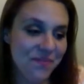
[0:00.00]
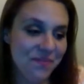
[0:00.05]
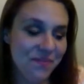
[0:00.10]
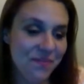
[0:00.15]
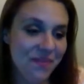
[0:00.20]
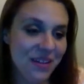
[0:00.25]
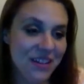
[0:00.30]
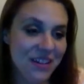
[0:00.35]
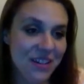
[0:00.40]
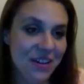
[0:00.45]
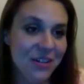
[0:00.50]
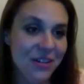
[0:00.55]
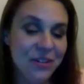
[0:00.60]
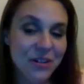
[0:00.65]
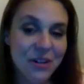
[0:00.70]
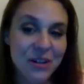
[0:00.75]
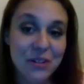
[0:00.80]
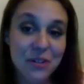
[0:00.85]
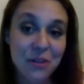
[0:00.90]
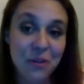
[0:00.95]
My
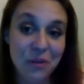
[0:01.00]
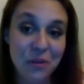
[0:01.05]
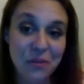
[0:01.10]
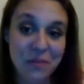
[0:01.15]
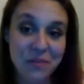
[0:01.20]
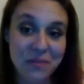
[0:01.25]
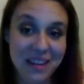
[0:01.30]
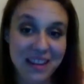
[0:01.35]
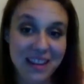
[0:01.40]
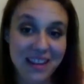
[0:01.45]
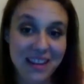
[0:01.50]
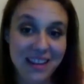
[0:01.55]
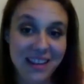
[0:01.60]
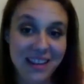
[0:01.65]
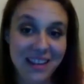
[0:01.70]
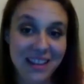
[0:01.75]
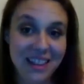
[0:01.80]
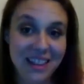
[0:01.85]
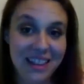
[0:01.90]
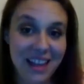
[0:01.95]
doctor had told
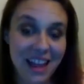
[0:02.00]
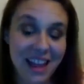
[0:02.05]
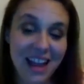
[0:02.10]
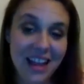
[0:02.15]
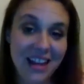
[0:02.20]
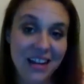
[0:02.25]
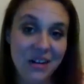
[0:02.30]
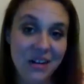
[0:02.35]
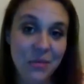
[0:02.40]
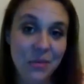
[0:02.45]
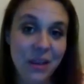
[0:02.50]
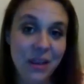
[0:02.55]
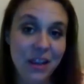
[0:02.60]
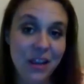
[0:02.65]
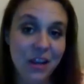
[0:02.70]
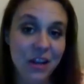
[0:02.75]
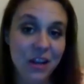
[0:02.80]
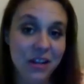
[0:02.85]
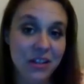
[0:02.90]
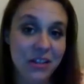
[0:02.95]
me that we
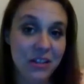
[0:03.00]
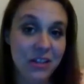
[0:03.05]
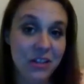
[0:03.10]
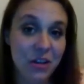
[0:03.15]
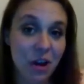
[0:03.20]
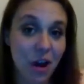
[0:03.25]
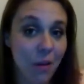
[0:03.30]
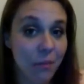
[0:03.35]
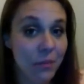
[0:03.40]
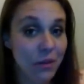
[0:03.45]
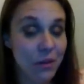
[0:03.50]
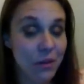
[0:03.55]
could stop